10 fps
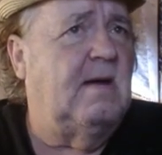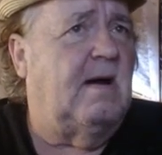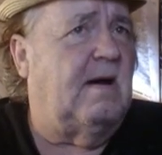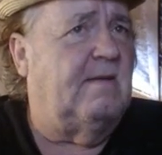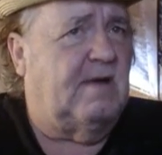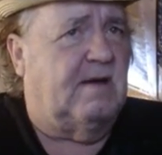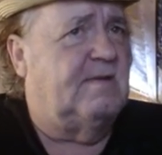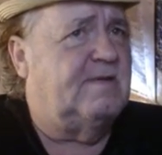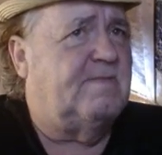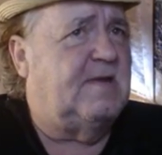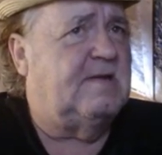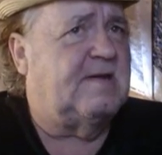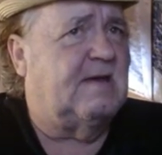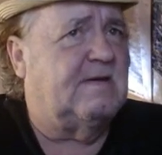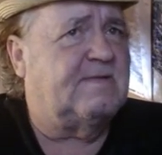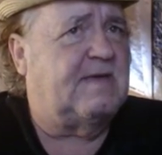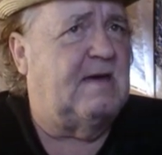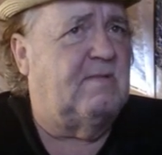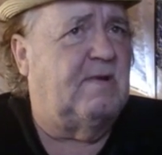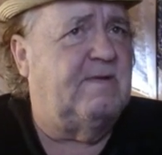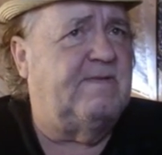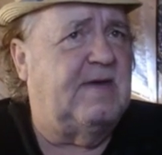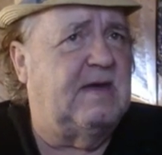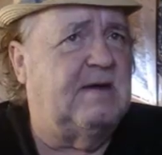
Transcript: I've always been a Dallas Cowboy fan,